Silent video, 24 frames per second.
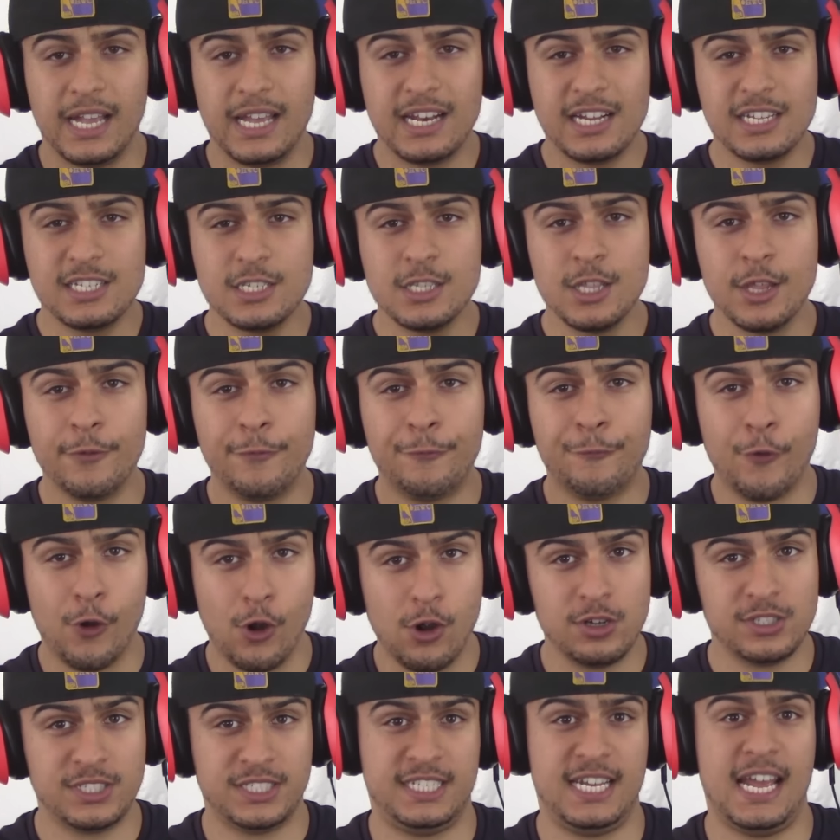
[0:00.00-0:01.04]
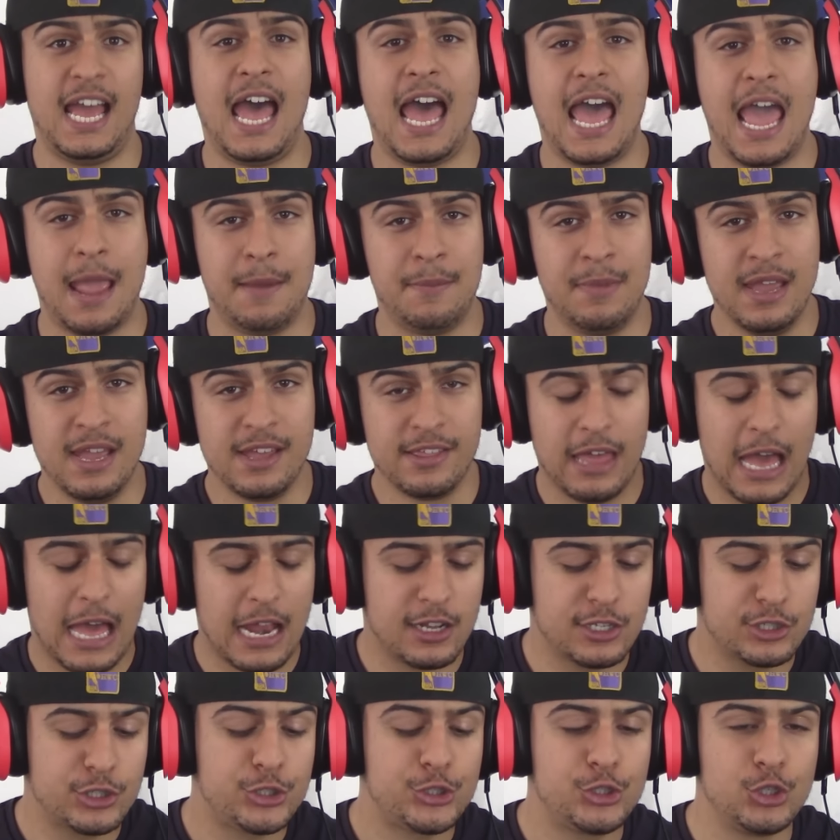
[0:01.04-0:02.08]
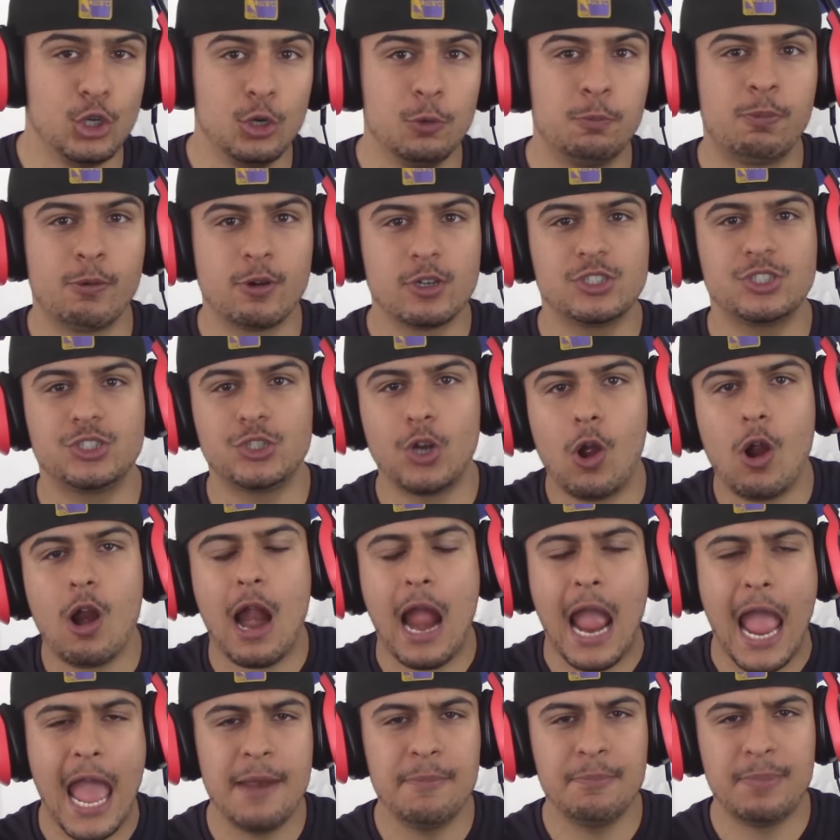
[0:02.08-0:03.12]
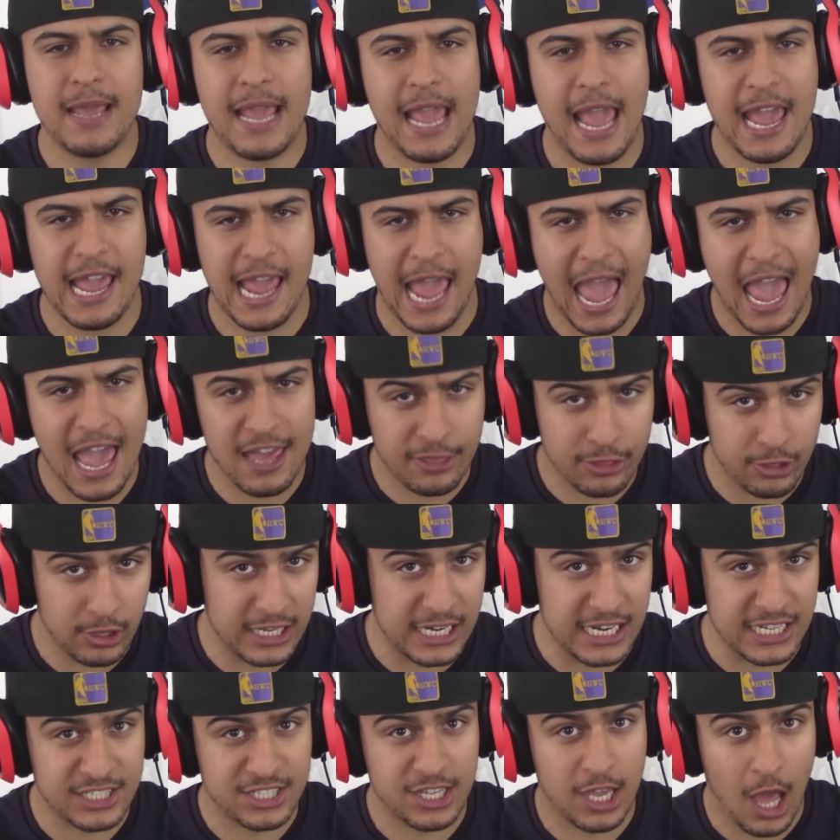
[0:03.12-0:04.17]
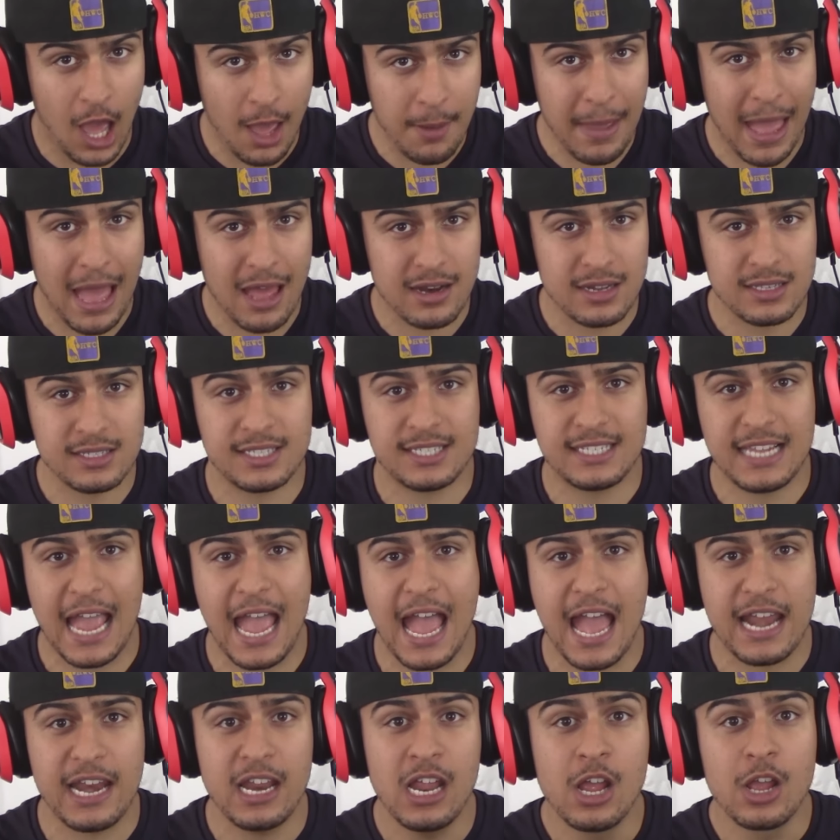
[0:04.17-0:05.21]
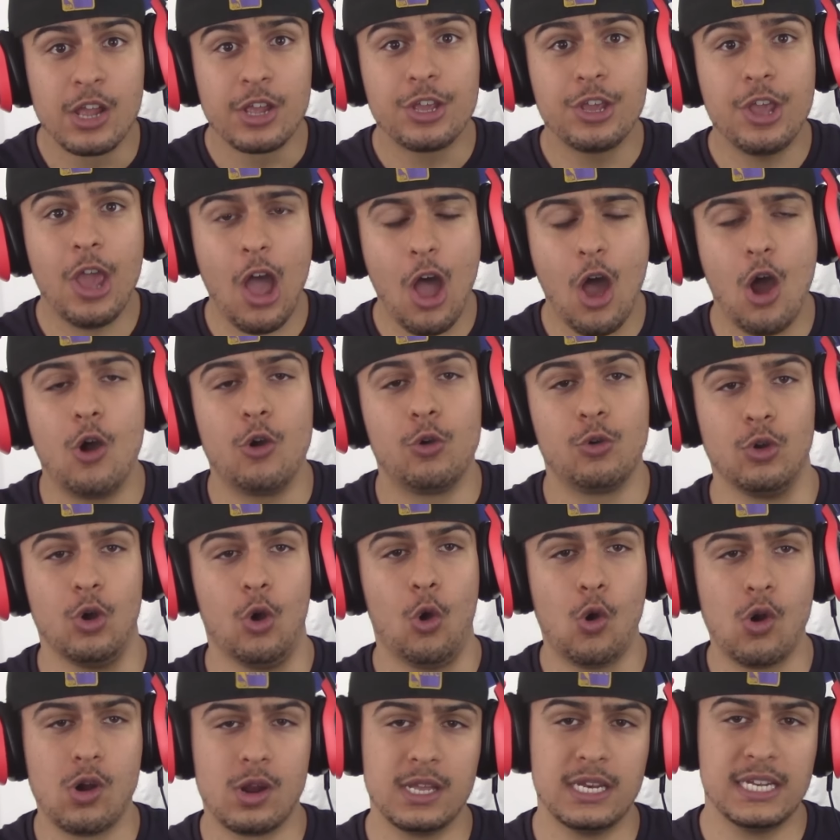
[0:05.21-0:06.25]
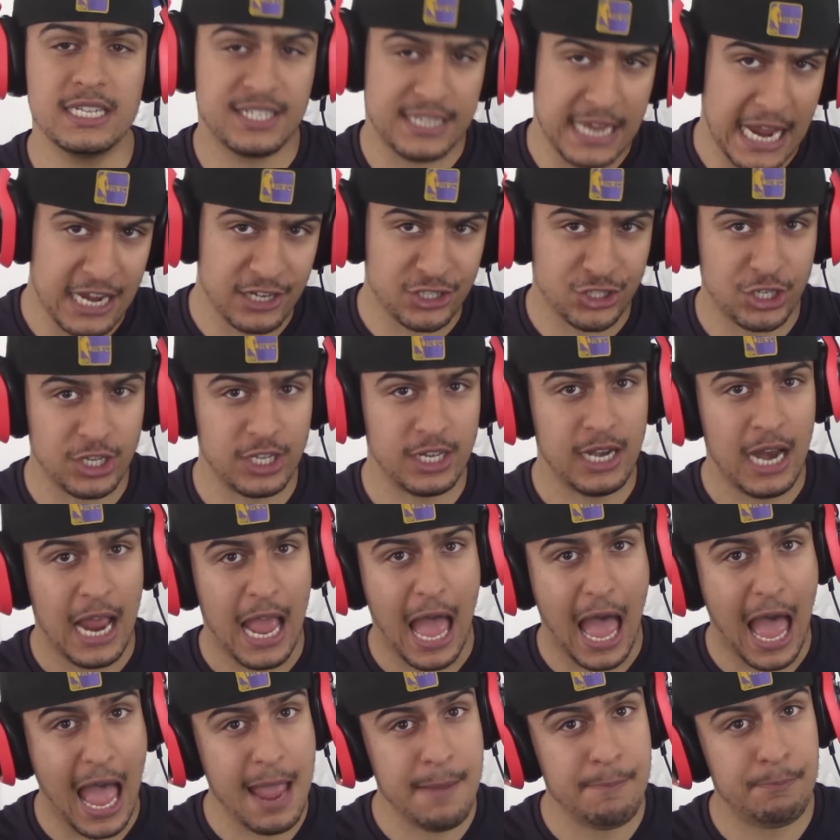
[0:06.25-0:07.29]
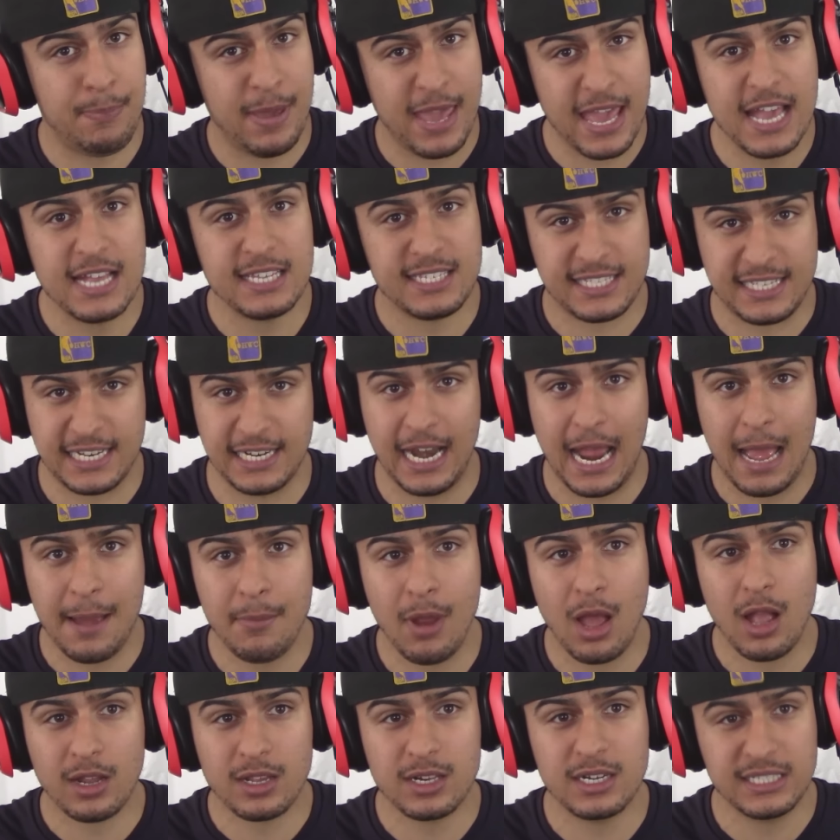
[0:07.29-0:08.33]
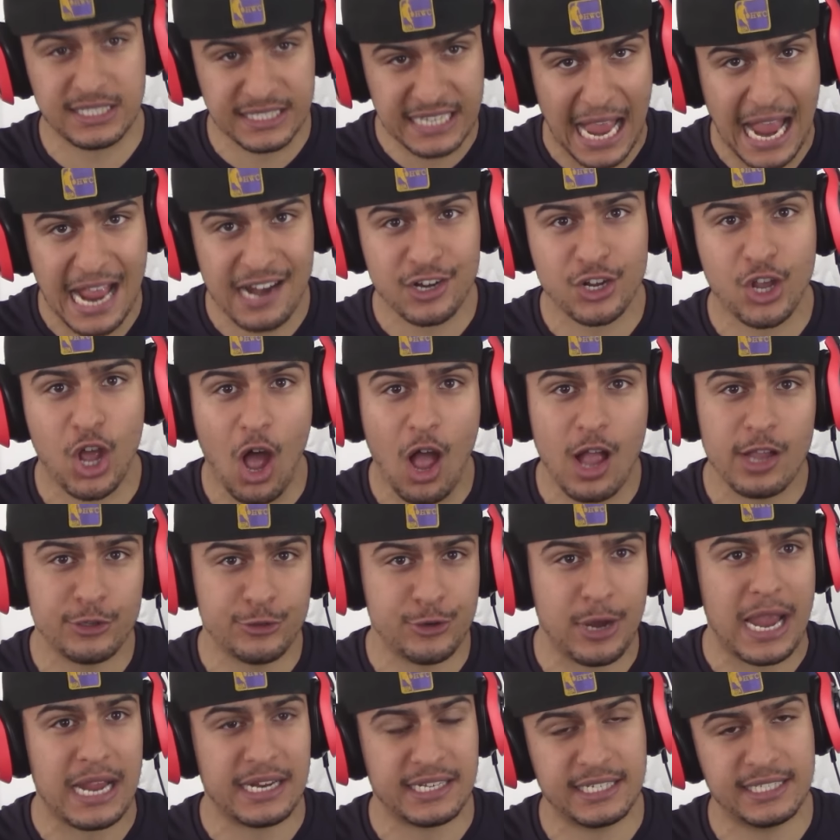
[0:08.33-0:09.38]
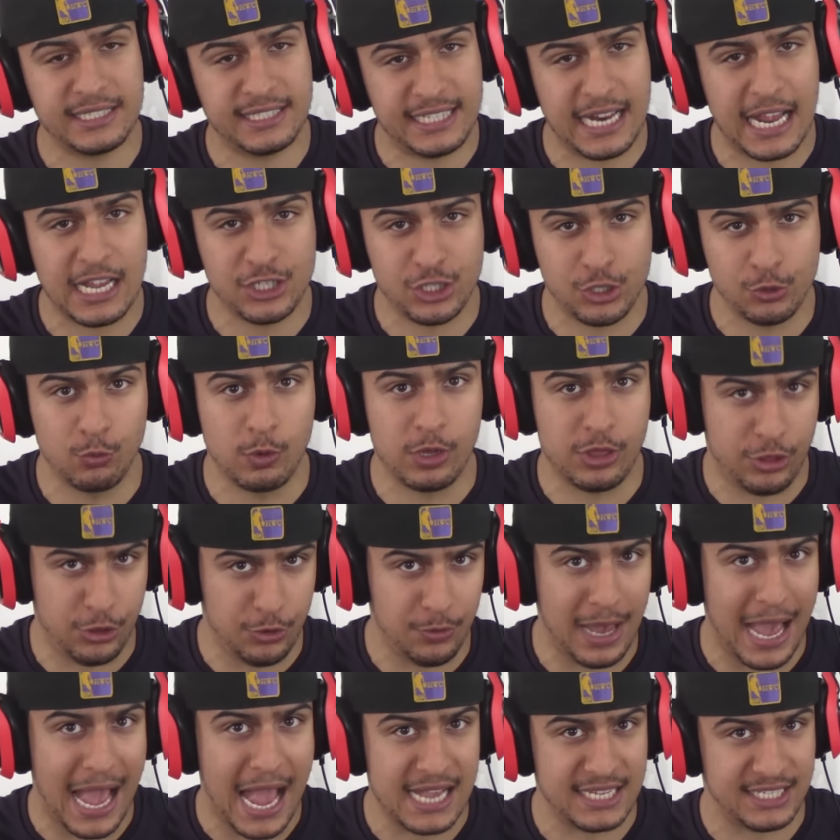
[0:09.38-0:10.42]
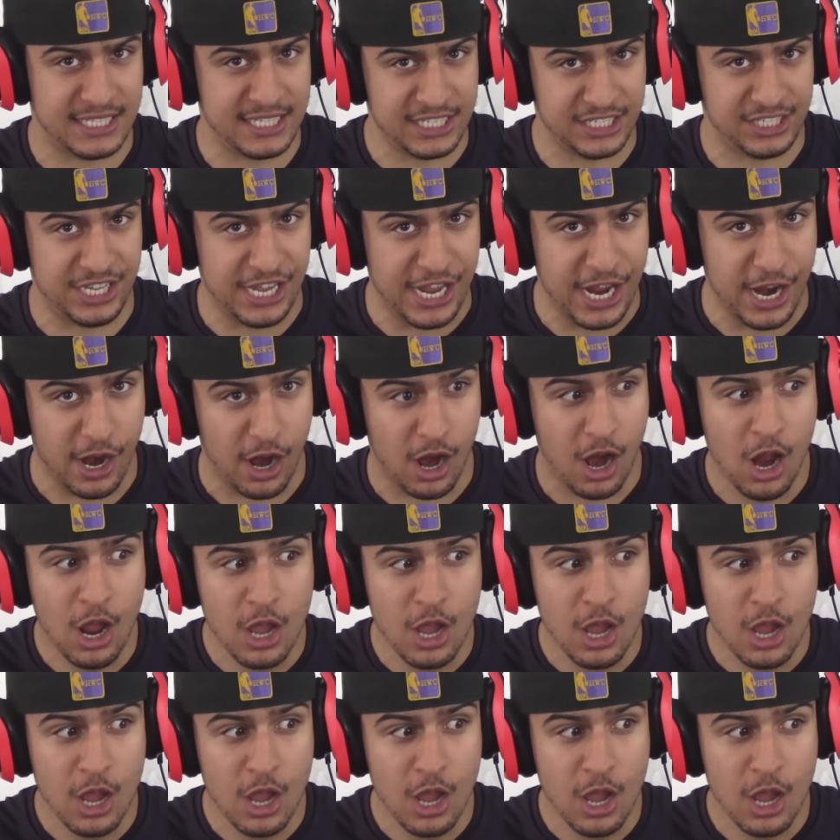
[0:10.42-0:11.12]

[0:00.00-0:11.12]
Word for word: It isn't the first time that a superstar NBA athlete has come out and said, yo, organization, I'm pissed and I'm not going to sign a contract extension with you guys this year.